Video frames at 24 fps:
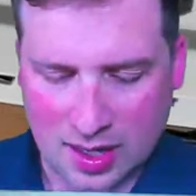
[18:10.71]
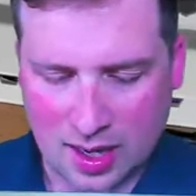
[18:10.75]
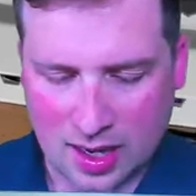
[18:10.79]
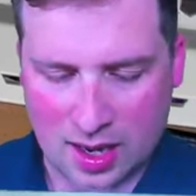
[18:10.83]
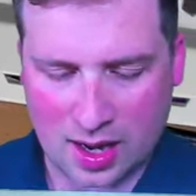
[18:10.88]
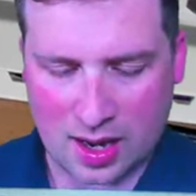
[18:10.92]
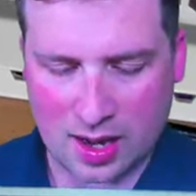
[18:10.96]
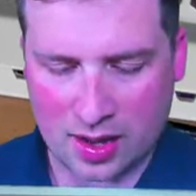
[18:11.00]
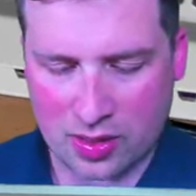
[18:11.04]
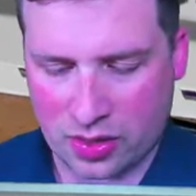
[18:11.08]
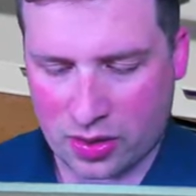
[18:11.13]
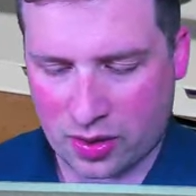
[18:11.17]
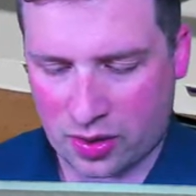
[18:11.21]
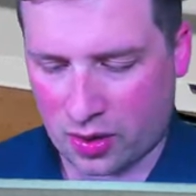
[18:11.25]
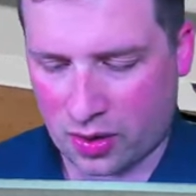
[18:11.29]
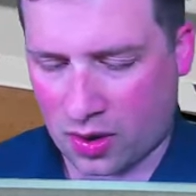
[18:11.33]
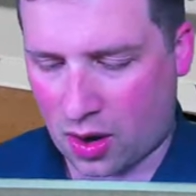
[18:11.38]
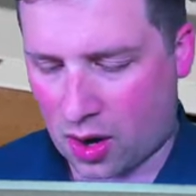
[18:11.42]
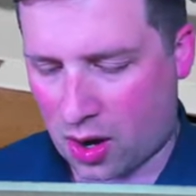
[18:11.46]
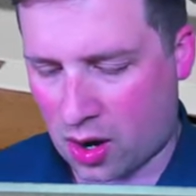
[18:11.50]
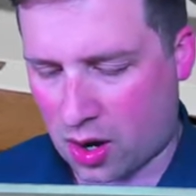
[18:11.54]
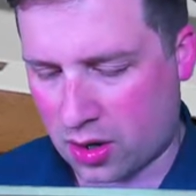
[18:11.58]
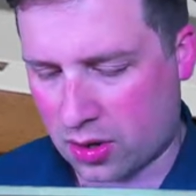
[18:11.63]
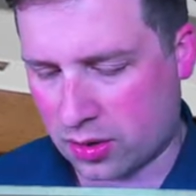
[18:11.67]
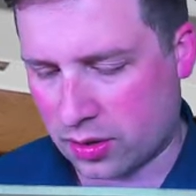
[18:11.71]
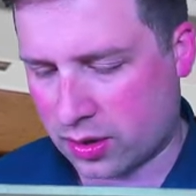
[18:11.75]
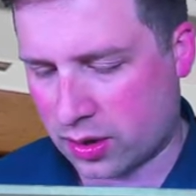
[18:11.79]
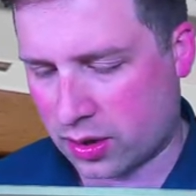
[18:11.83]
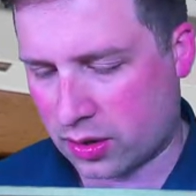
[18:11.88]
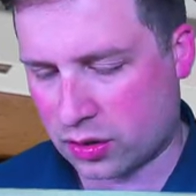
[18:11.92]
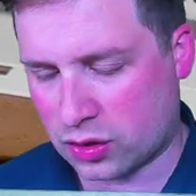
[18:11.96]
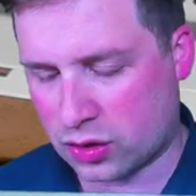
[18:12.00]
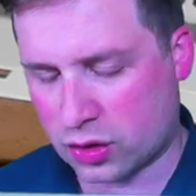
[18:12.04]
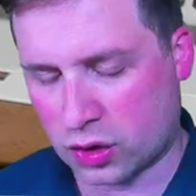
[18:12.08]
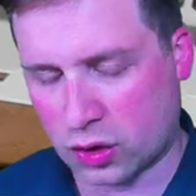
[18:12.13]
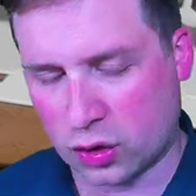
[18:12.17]
uh, there are
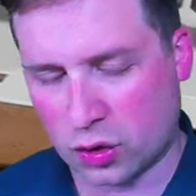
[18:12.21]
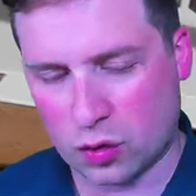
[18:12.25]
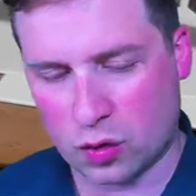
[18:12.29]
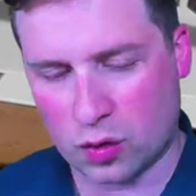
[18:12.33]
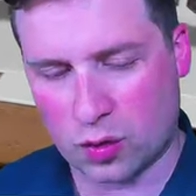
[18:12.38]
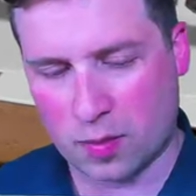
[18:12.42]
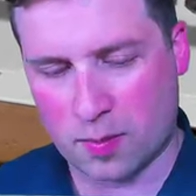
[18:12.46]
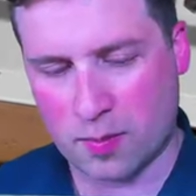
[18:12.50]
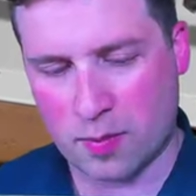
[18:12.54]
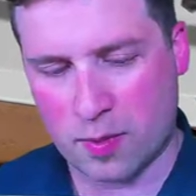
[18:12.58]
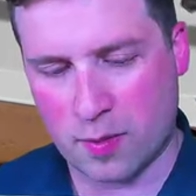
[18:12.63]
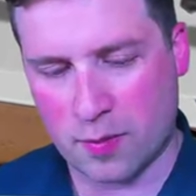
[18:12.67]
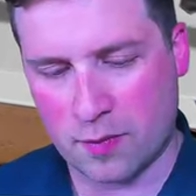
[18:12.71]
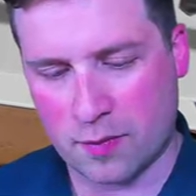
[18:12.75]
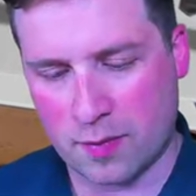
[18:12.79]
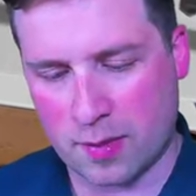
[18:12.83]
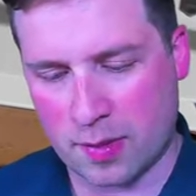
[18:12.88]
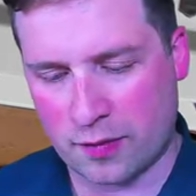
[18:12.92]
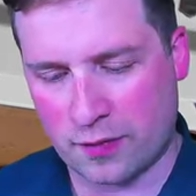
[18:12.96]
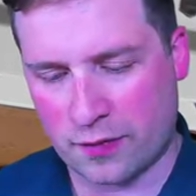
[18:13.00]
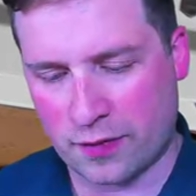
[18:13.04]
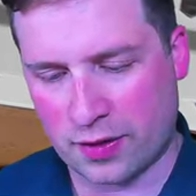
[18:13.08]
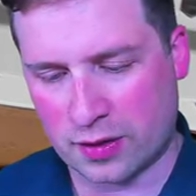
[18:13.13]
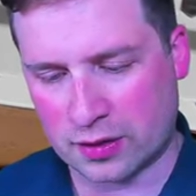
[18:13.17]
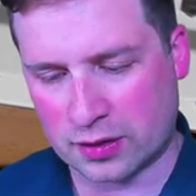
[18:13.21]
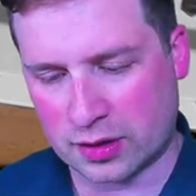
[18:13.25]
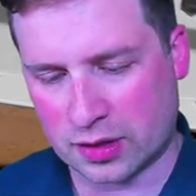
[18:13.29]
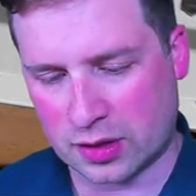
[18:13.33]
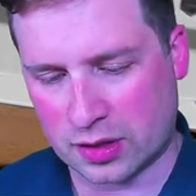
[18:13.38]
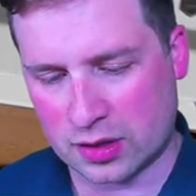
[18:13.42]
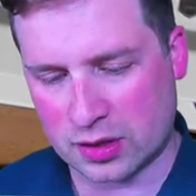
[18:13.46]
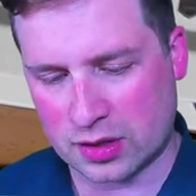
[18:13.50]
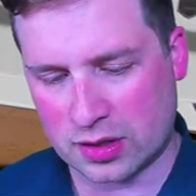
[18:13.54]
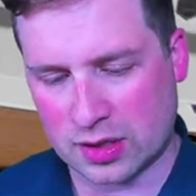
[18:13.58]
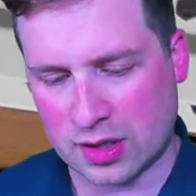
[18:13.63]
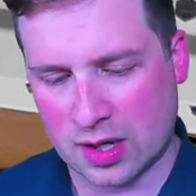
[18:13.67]
there are two removable
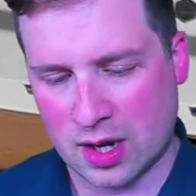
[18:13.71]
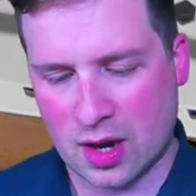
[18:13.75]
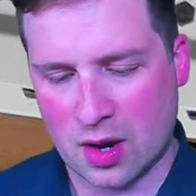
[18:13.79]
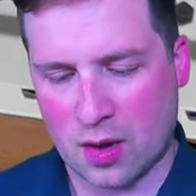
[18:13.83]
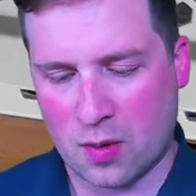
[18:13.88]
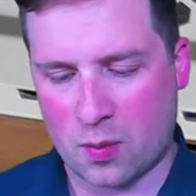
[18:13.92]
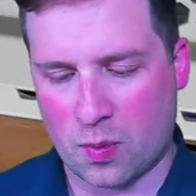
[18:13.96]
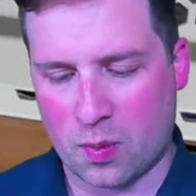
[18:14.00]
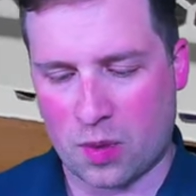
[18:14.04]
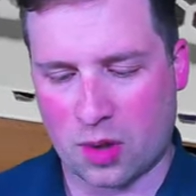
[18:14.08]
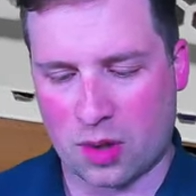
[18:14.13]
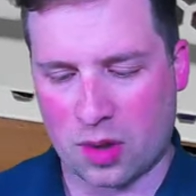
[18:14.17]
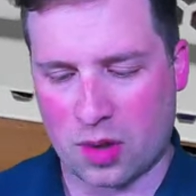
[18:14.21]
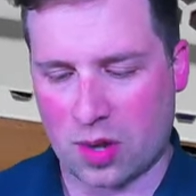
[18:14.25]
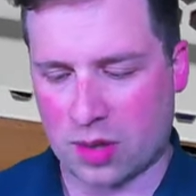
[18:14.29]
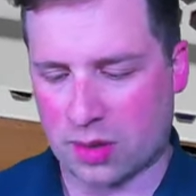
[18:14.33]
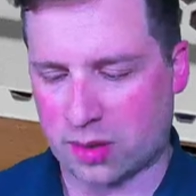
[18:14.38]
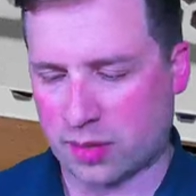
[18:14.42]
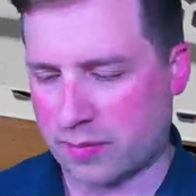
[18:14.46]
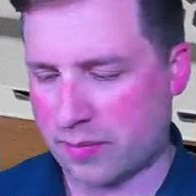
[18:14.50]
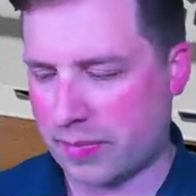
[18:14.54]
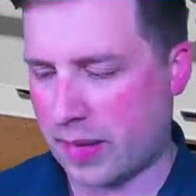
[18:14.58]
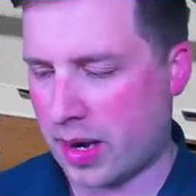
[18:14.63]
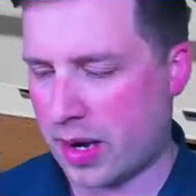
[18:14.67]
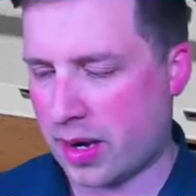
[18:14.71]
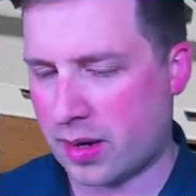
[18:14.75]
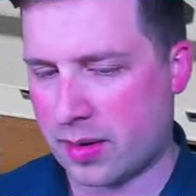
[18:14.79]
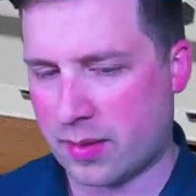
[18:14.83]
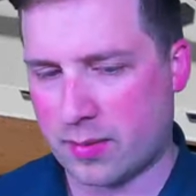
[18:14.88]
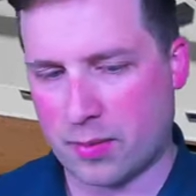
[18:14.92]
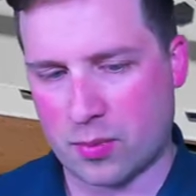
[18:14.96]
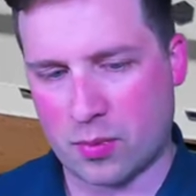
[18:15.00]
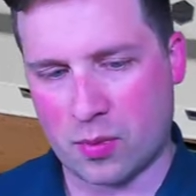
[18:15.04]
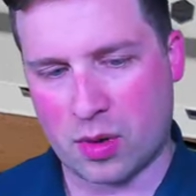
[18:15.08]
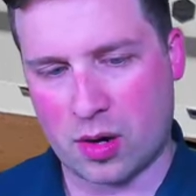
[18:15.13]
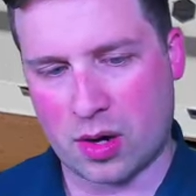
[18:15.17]
filters, one along the
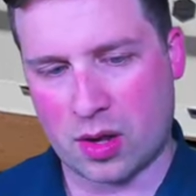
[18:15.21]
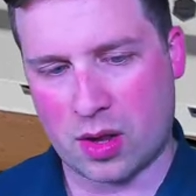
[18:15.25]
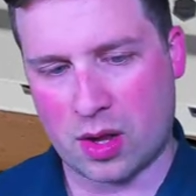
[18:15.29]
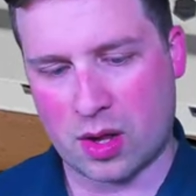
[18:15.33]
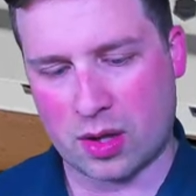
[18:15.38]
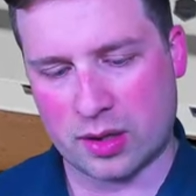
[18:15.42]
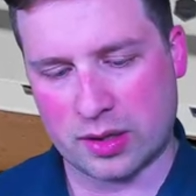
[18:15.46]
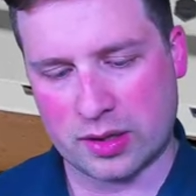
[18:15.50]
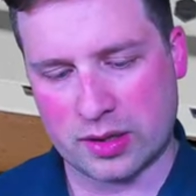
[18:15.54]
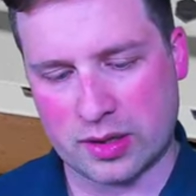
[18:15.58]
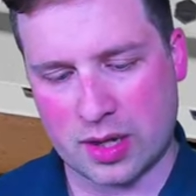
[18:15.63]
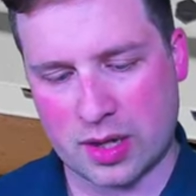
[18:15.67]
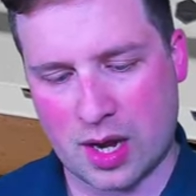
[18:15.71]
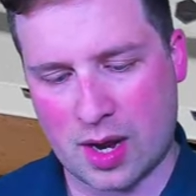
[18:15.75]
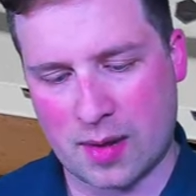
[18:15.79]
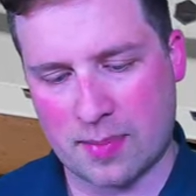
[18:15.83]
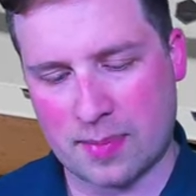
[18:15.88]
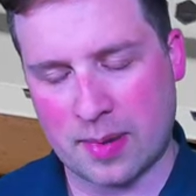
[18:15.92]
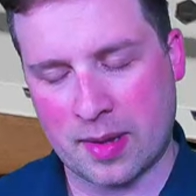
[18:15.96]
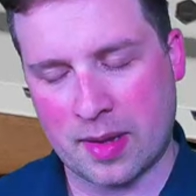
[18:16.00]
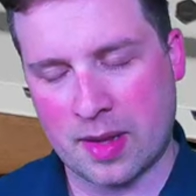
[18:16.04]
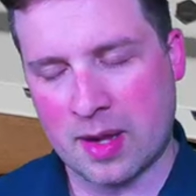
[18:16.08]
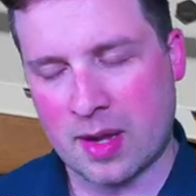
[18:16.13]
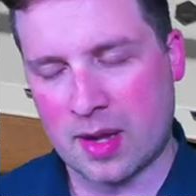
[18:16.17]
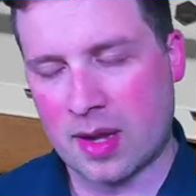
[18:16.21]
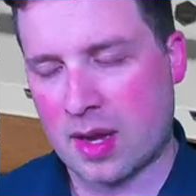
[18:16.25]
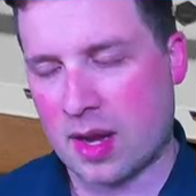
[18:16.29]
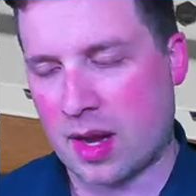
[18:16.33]
bottom, one along the top.